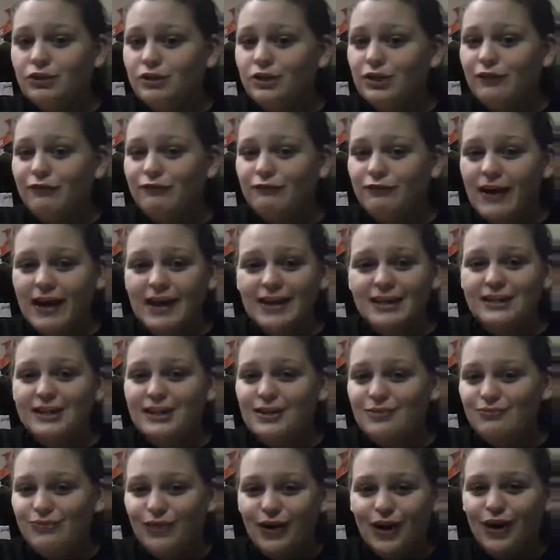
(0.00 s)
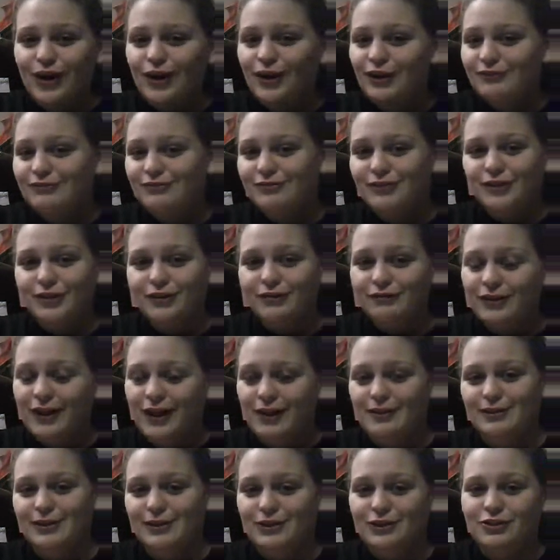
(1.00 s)
a fancy word for
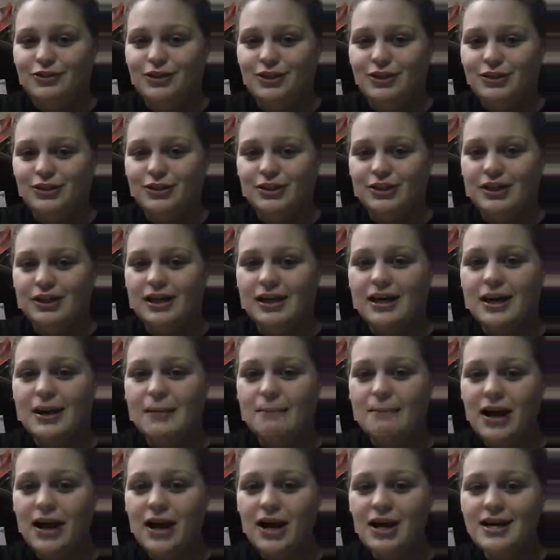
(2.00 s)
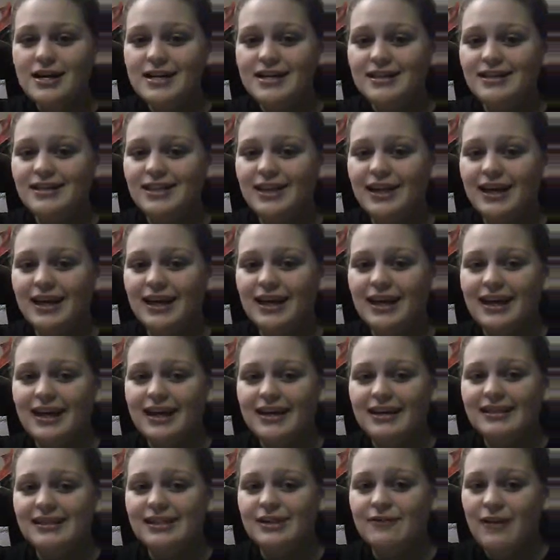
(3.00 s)
family structure. Marriage
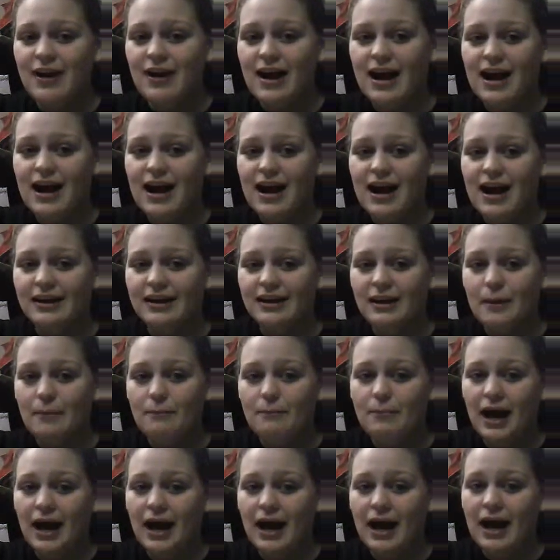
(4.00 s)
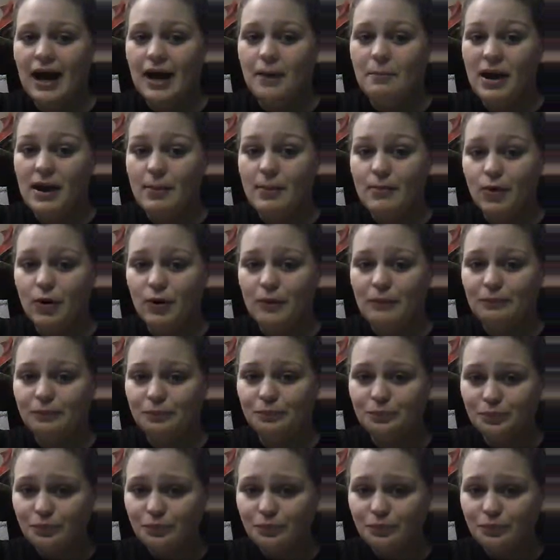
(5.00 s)
is defined by paper,